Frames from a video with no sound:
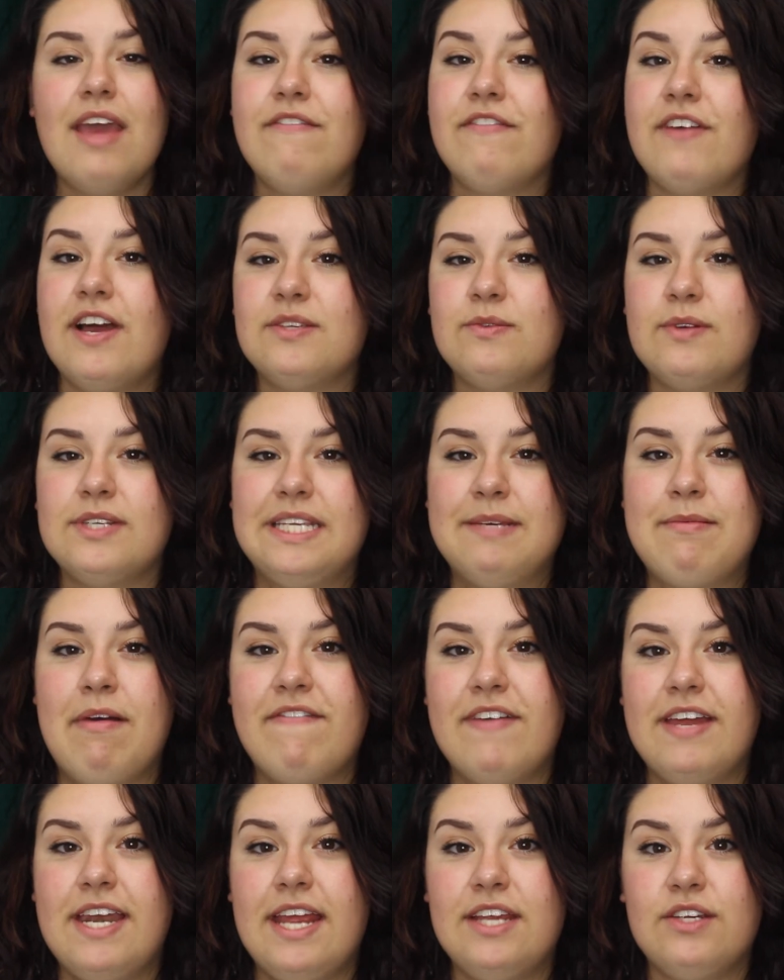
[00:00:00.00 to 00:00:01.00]
If you guys want to see my
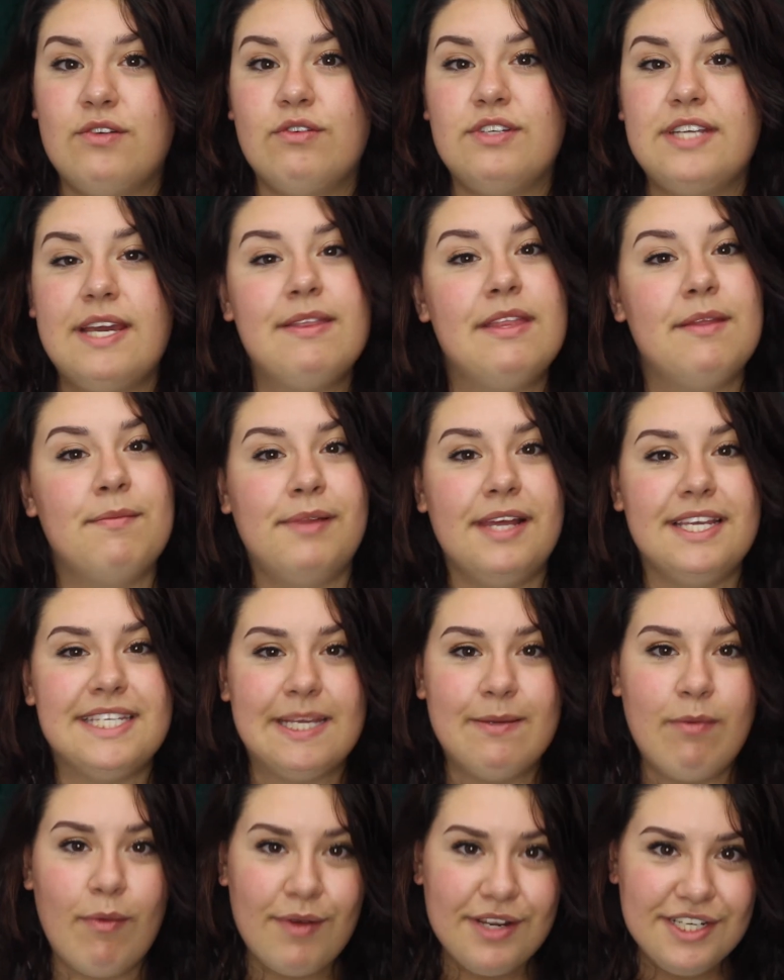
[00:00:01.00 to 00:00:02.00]
foundation routine, then please
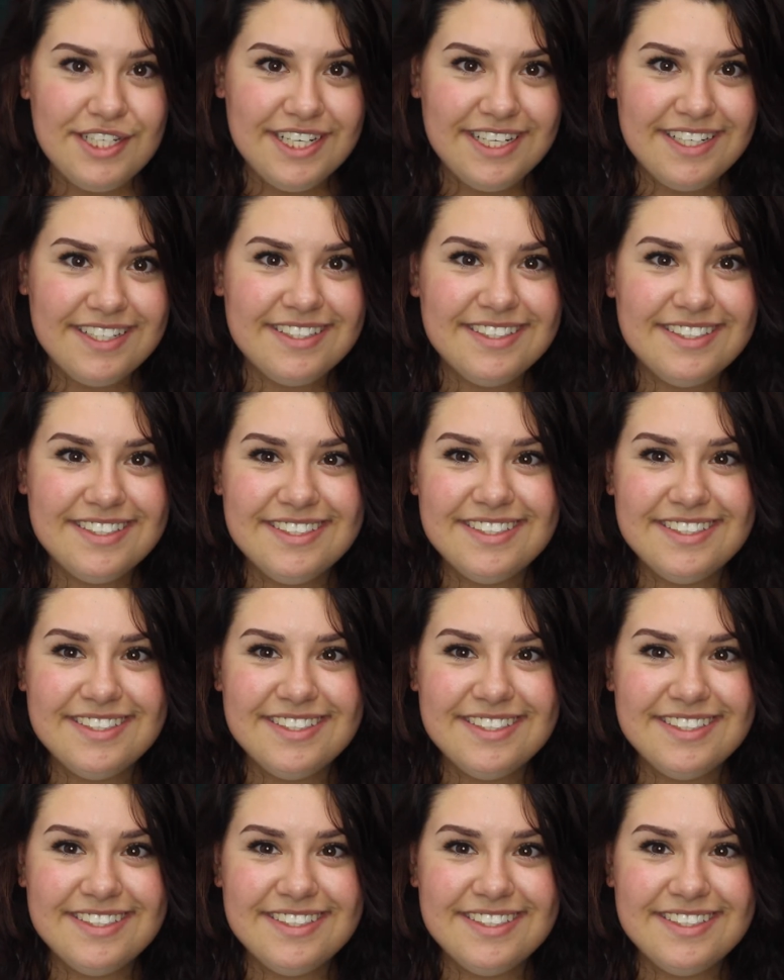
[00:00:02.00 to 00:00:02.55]
keep on watching.